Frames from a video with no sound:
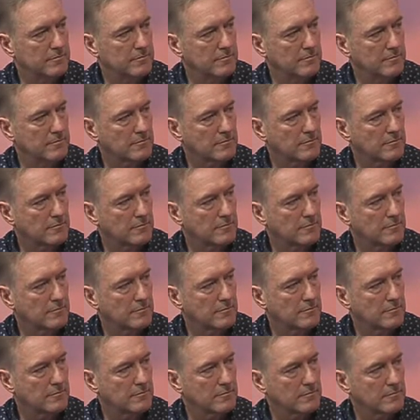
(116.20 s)

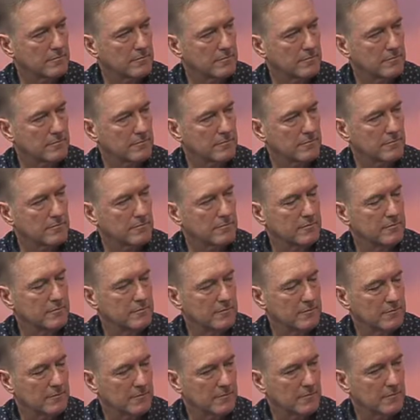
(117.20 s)

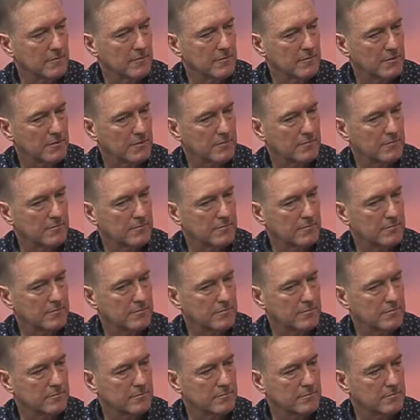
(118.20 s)

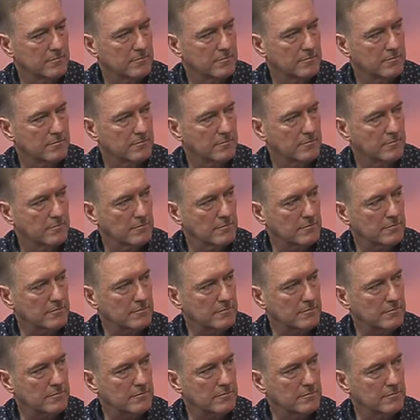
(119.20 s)

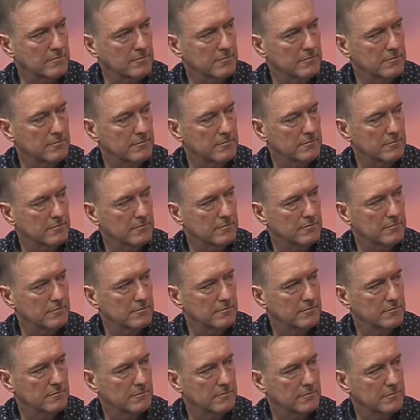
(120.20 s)

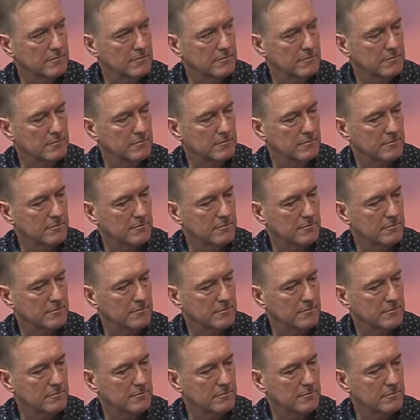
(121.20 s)
The person shown says nothing.